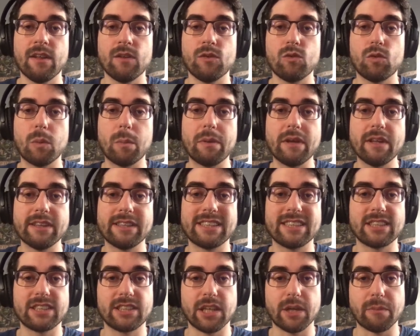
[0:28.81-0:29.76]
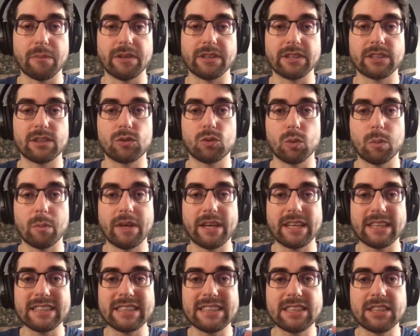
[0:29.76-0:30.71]
to build servers, to make
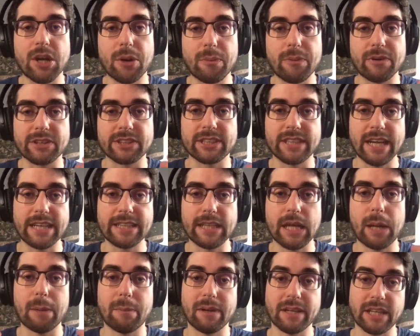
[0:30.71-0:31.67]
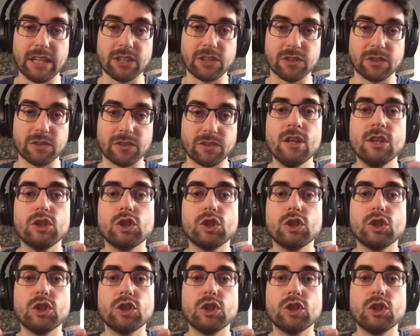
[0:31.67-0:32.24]
server-side applications.